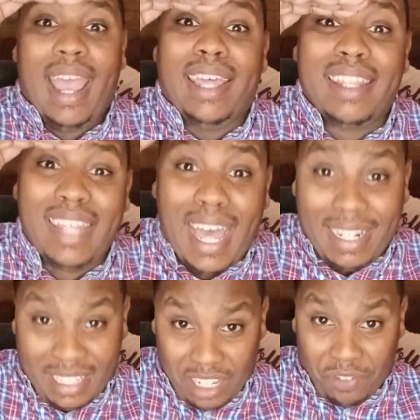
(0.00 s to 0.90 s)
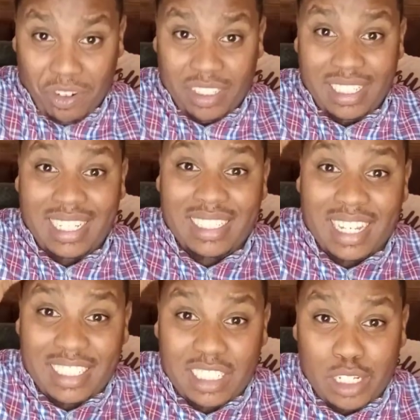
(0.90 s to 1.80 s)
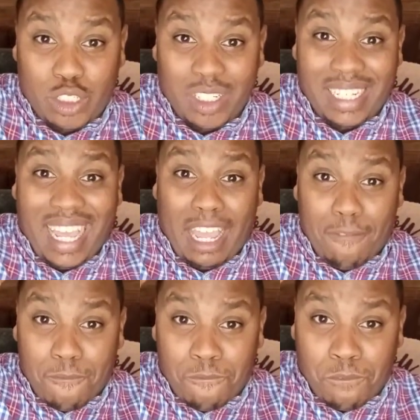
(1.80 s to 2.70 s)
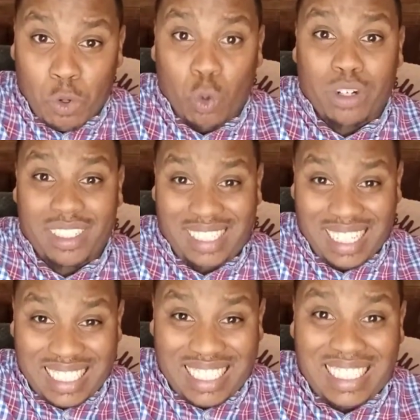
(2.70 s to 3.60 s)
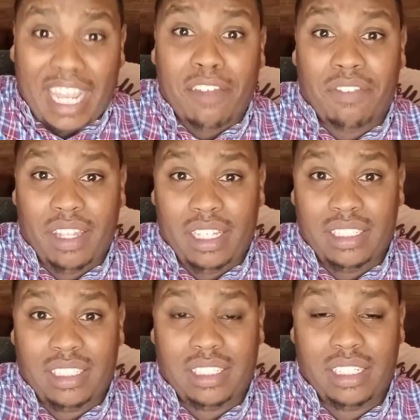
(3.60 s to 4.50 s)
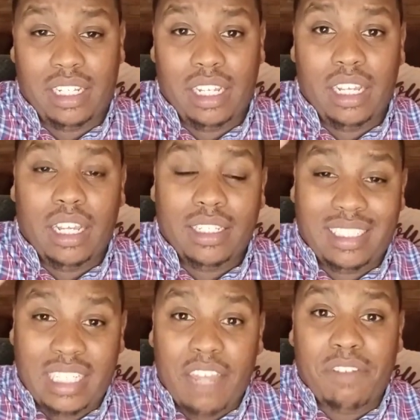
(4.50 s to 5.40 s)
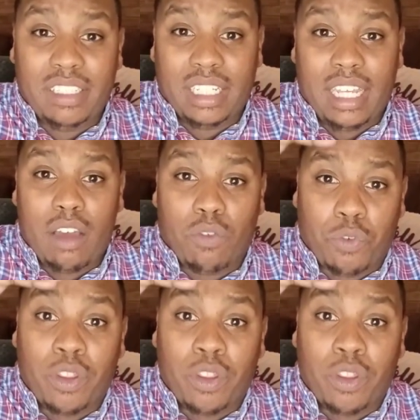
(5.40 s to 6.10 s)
And that difference is essentially a forced savings account